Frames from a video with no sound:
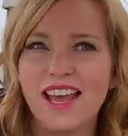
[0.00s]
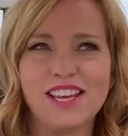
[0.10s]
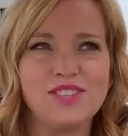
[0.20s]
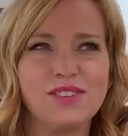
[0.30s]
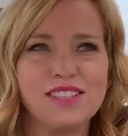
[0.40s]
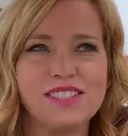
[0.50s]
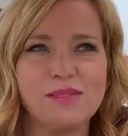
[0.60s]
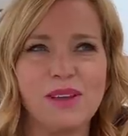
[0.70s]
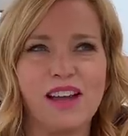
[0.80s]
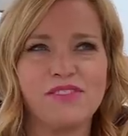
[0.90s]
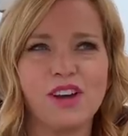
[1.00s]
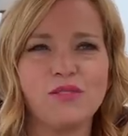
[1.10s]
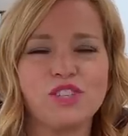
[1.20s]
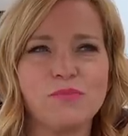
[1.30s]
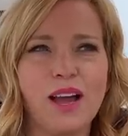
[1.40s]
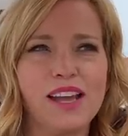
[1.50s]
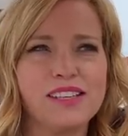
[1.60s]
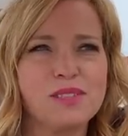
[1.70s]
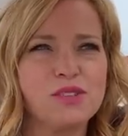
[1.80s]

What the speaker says: As you can see, we have the ocean behind us.